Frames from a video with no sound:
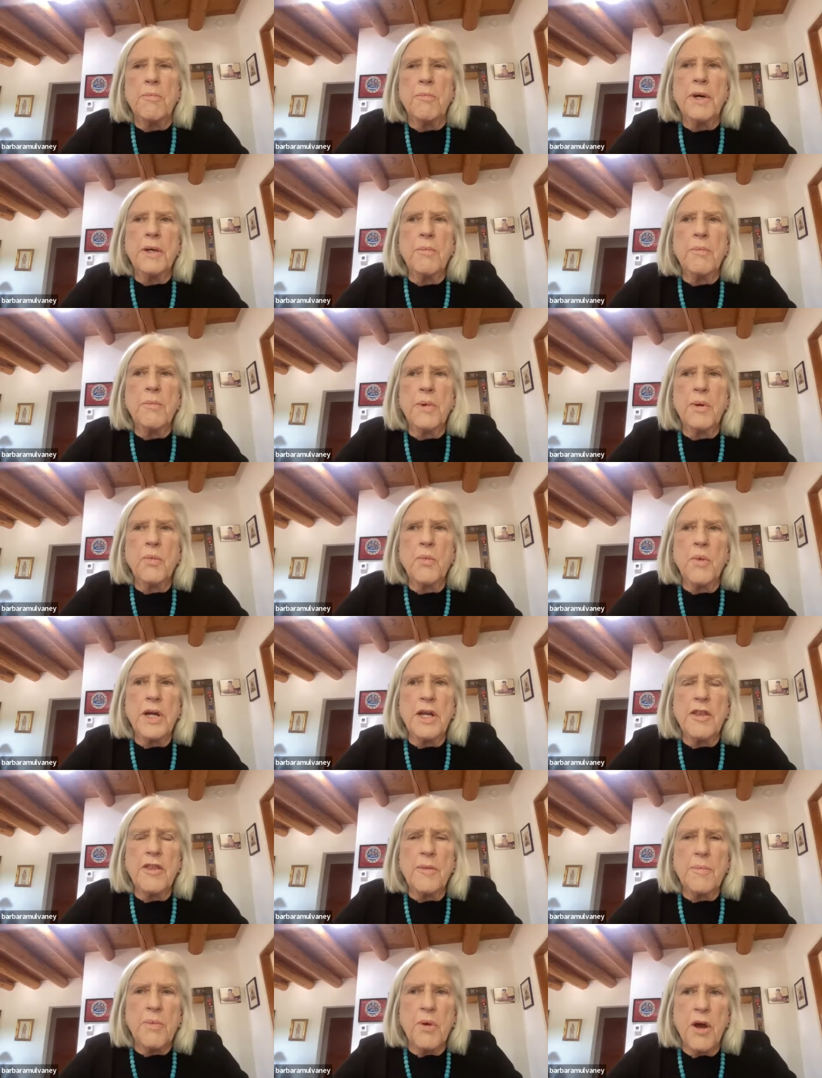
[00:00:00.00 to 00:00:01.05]
But
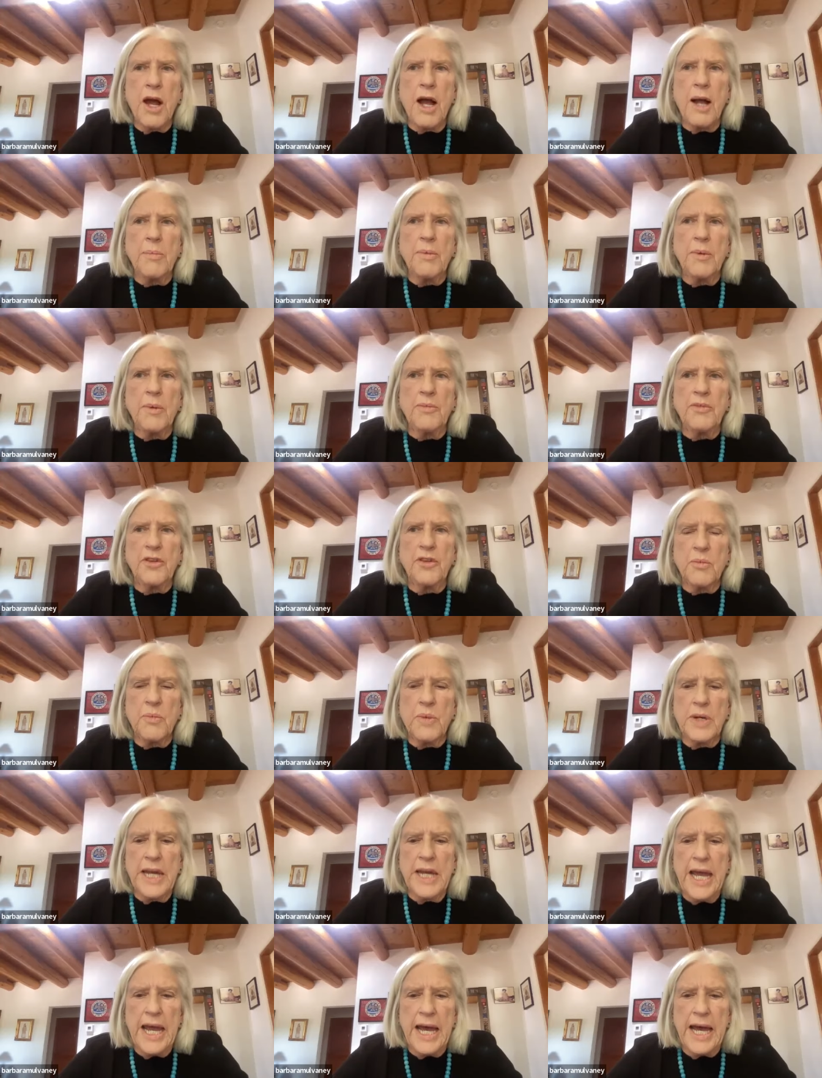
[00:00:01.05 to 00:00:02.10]
one of the problems that
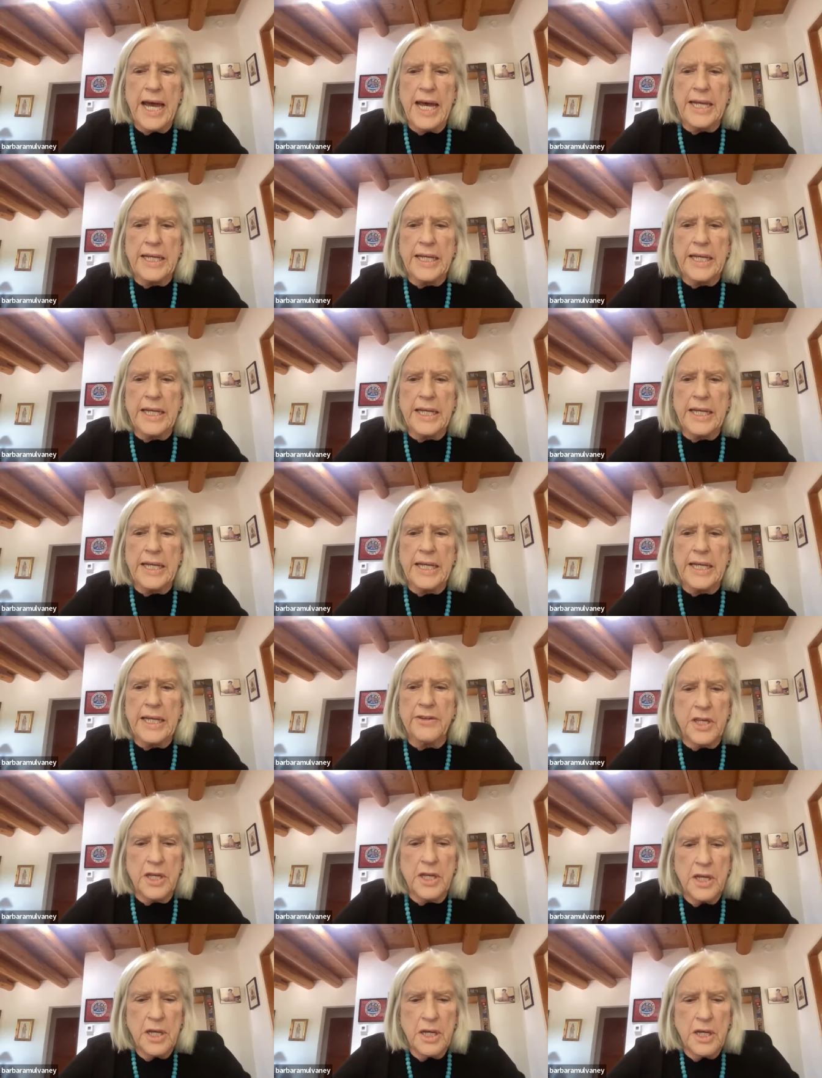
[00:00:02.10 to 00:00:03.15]
we had
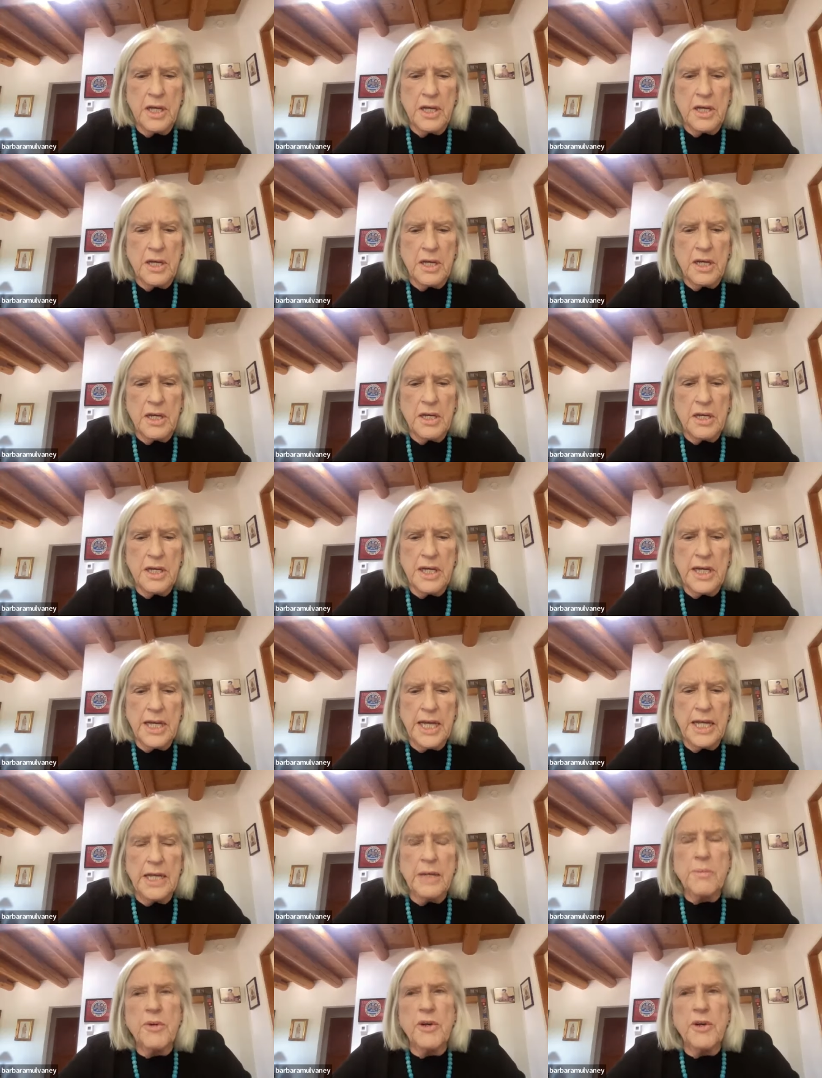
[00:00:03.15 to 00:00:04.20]
is that,
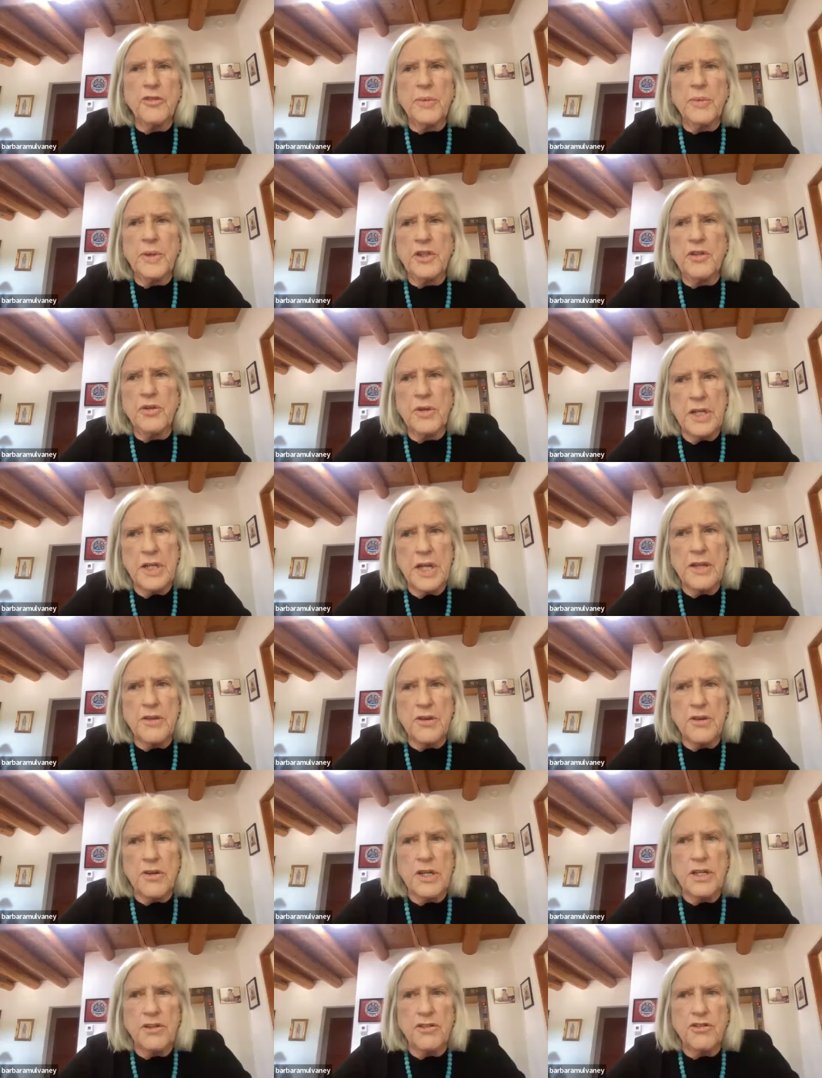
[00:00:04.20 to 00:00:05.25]
and it brings me to another
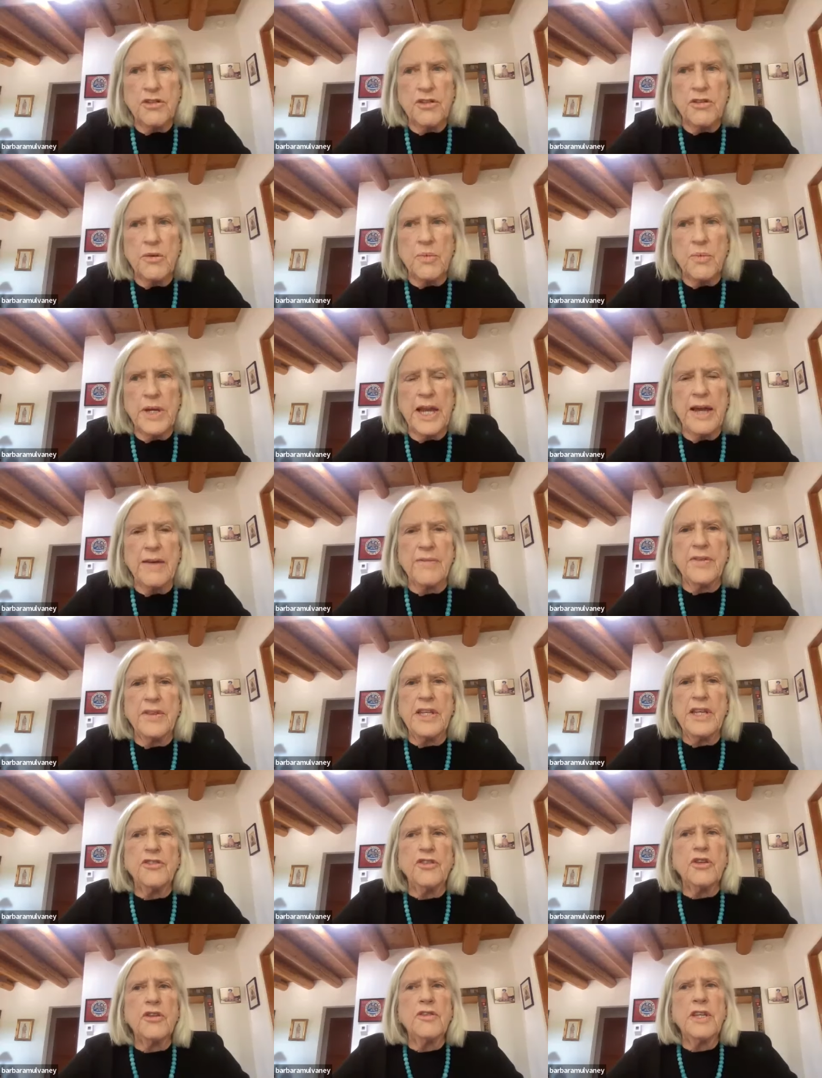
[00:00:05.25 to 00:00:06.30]
issue that we have, and
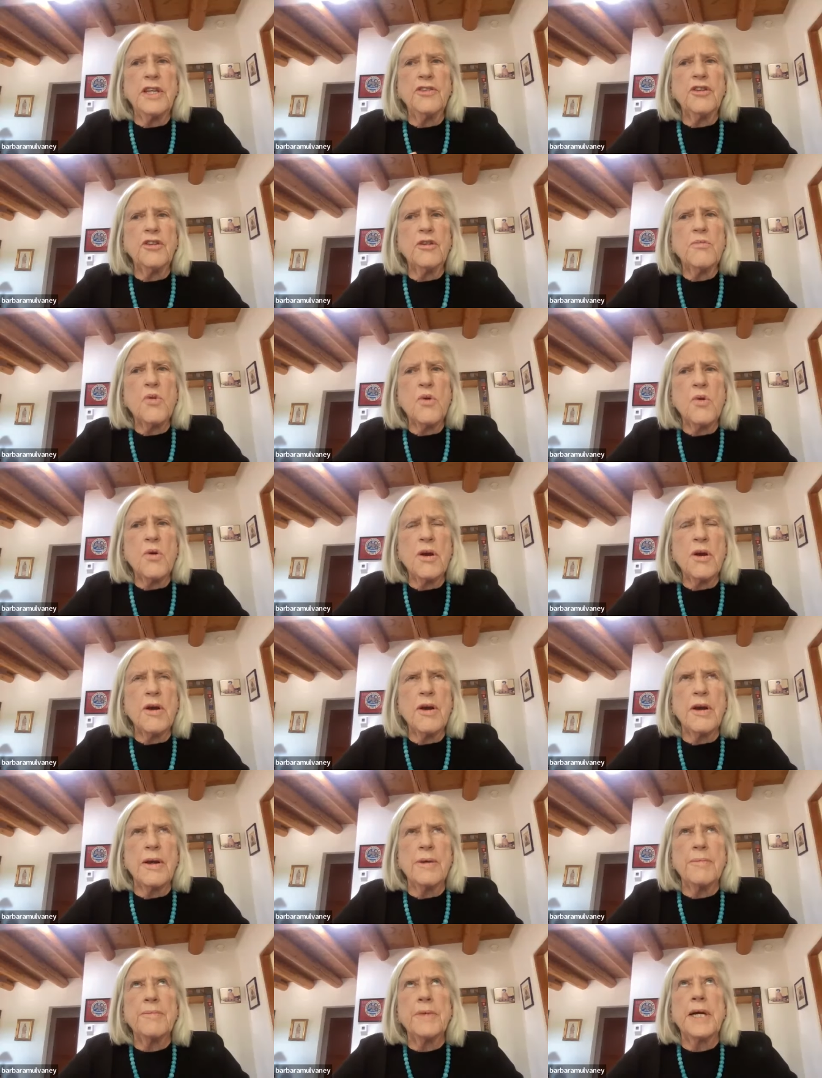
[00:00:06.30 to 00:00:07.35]
these are more,